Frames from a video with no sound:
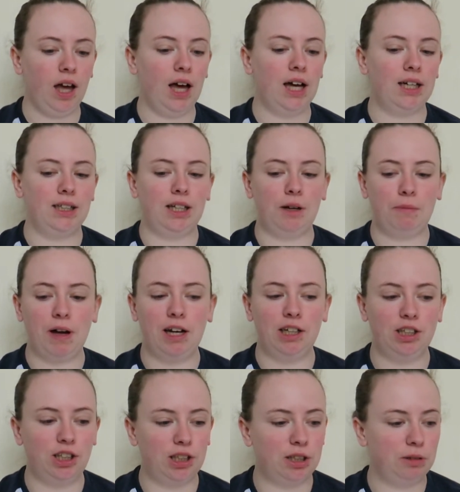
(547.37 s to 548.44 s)
And I
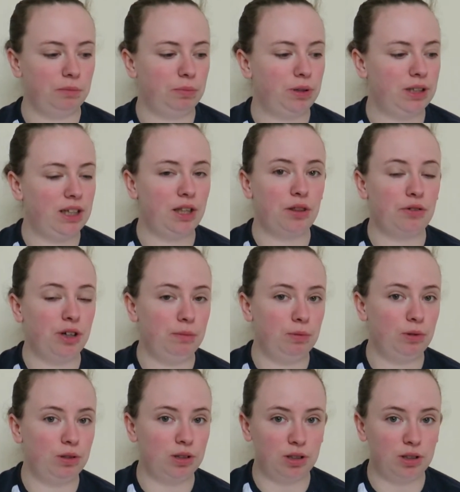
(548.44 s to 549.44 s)
managed to complete 3 books